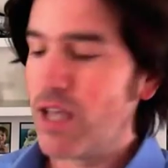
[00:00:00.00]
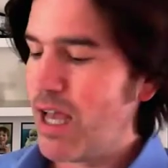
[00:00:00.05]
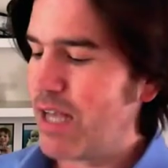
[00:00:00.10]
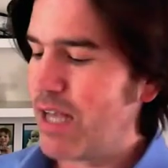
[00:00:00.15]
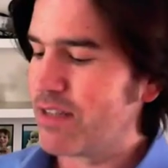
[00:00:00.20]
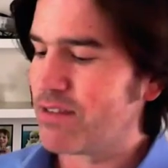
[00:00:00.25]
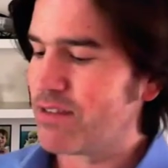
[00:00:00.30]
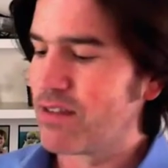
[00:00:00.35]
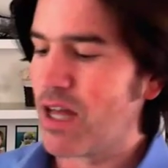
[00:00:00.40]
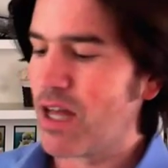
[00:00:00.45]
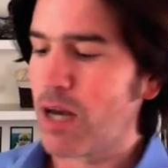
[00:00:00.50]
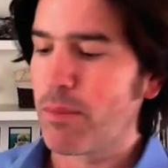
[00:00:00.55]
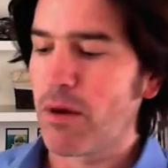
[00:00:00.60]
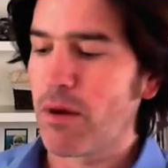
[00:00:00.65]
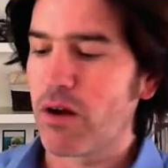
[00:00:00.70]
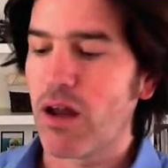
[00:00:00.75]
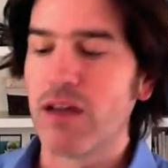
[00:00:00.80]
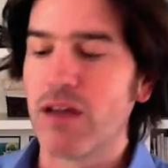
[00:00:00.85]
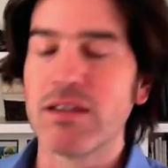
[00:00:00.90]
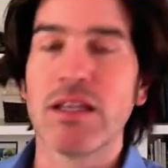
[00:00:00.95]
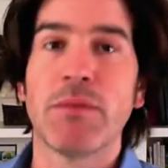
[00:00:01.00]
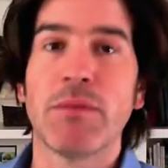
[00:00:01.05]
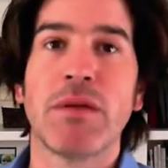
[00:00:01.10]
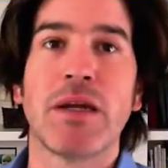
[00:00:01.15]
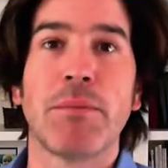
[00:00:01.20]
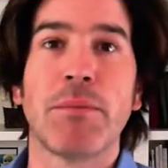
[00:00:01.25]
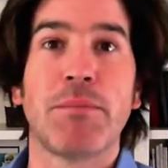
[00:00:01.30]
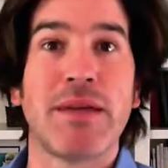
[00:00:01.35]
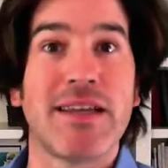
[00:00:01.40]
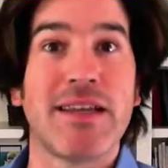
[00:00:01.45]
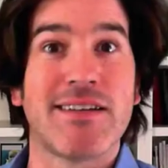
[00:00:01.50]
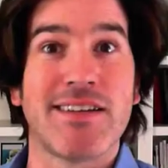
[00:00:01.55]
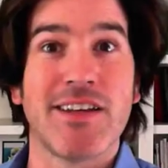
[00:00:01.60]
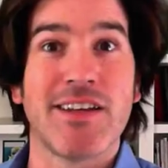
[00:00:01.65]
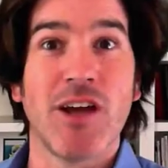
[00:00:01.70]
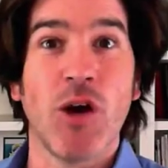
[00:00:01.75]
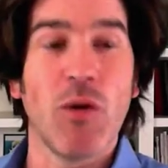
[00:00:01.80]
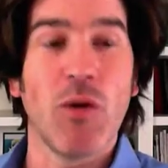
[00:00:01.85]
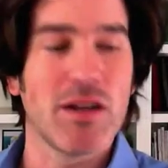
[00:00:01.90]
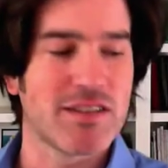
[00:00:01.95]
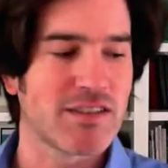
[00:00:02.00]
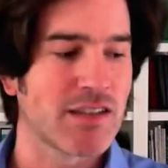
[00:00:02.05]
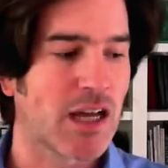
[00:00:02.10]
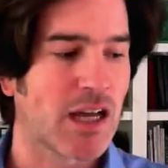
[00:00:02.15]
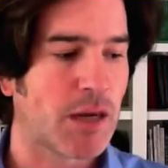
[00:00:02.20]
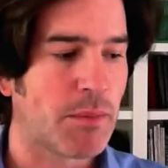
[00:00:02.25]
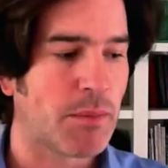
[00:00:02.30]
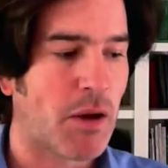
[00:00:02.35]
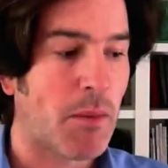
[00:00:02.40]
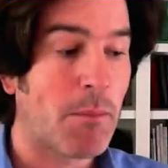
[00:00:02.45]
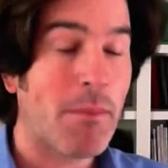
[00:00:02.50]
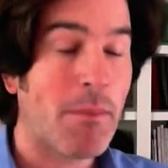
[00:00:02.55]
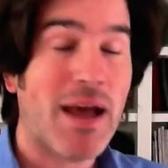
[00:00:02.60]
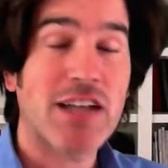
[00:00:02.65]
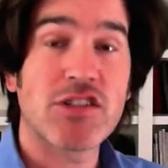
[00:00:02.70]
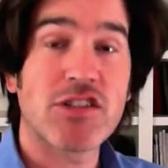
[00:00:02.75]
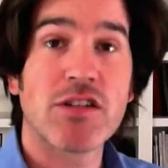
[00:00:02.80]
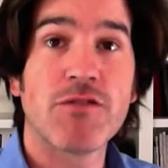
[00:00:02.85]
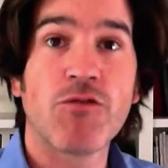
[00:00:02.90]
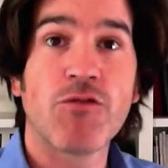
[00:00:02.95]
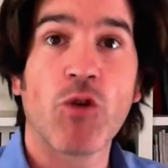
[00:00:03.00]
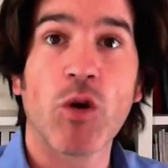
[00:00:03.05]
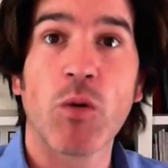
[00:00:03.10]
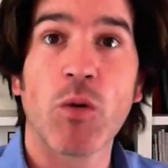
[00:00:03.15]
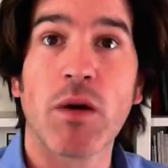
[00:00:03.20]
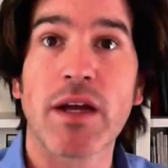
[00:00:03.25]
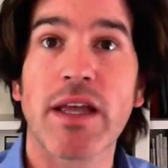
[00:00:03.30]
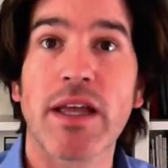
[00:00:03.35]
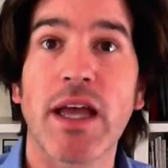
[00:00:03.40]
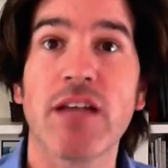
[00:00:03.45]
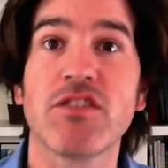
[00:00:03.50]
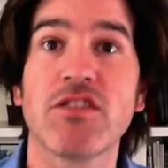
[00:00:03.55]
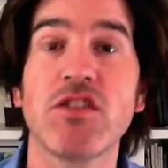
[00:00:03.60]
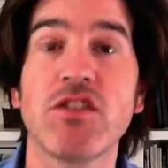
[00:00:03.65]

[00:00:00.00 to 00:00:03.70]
It's not about unlimited PTO. It's not about matching 401ks.